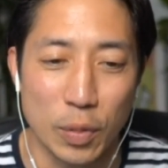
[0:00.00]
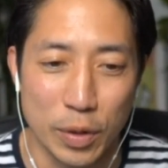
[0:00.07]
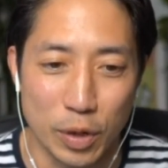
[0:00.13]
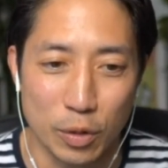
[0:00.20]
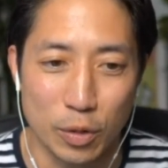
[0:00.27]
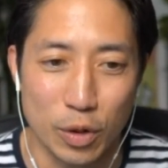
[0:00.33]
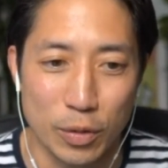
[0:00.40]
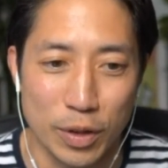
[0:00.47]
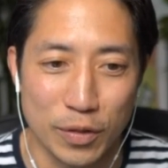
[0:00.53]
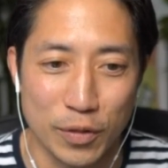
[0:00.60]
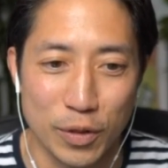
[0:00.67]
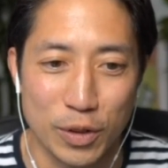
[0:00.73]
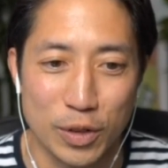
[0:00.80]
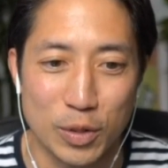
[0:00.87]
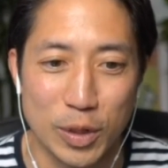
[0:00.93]
enrollment for
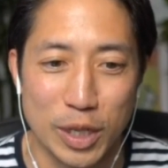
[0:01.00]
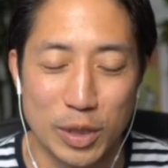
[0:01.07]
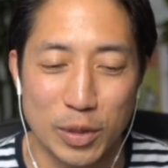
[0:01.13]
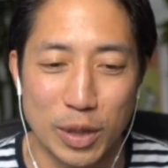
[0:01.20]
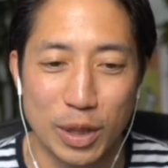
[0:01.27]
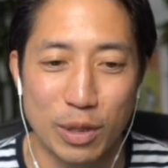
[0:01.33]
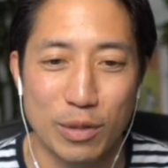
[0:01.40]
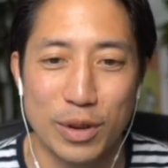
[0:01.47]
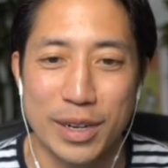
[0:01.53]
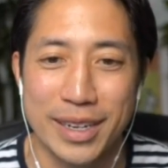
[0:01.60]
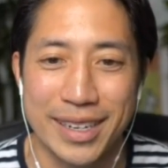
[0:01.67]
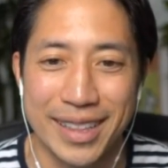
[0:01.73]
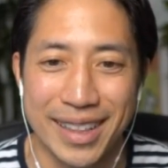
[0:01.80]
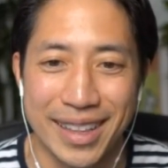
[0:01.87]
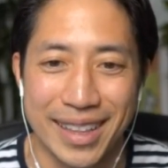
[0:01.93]
2023
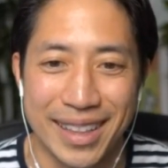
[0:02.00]
and